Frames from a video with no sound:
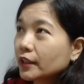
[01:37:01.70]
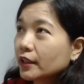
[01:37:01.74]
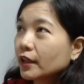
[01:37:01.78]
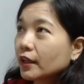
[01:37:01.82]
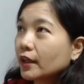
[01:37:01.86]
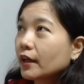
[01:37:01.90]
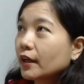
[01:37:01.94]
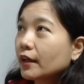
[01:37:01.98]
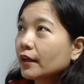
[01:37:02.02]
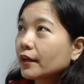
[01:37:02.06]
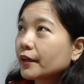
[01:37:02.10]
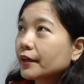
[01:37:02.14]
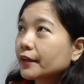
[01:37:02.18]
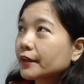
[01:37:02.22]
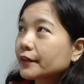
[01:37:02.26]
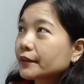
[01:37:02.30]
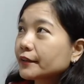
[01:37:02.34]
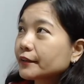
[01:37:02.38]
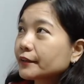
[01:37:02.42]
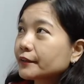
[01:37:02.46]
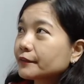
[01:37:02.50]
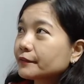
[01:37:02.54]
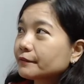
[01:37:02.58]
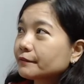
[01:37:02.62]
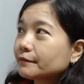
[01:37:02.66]

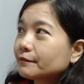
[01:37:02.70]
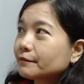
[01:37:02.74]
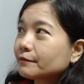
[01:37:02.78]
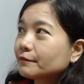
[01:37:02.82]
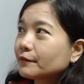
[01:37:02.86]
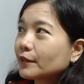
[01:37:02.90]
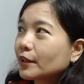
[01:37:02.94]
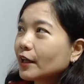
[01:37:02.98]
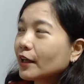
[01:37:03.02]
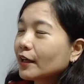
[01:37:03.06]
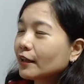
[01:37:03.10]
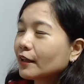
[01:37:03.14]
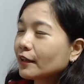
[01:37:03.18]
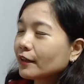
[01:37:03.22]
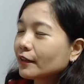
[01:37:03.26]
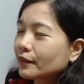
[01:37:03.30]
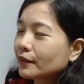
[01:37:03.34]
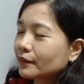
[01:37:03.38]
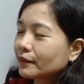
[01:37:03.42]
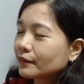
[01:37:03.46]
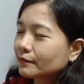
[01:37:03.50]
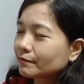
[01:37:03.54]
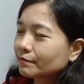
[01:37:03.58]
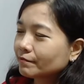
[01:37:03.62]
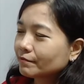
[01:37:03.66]
are,
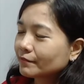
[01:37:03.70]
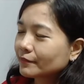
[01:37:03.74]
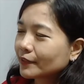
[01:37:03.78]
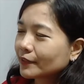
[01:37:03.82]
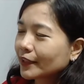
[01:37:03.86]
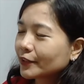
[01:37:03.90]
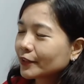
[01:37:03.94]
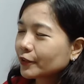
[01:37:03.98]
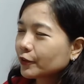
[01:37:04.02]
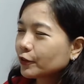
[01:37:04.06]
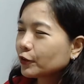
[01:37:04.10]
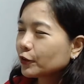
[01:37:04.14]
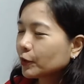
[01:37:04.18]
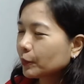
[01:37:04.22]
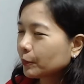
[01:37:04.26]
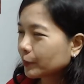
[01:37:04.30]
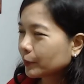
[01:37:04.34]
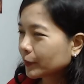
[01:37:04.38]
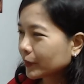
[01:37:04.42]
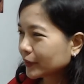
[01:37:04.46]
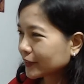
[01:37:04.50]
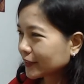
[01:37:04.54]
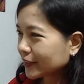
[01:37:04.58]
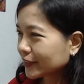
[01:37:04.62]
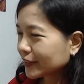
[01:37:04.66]
um, I don't know the
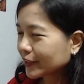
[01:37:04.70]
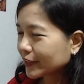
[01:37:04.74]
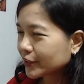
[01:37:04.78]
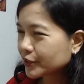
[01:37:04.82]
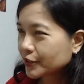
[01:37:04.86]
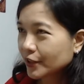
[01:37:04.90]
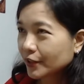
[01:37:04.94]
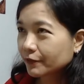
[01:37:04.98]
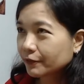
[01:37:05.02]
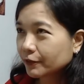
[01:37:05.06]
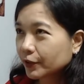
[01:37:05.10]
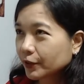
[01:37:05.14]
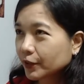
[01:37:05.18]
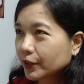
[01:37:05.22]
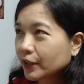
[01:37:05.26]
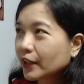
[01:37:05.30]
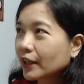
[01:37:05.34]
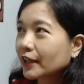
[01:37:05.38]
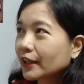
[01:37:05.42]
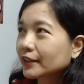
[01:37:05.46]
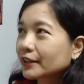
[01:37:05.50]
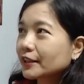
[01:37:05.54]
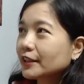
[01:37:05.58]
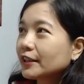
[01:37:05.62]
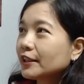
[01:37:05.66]
percentage, I
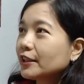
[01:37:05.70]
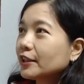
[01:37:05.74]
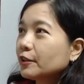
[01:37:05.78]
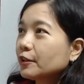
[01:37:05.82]
forgot.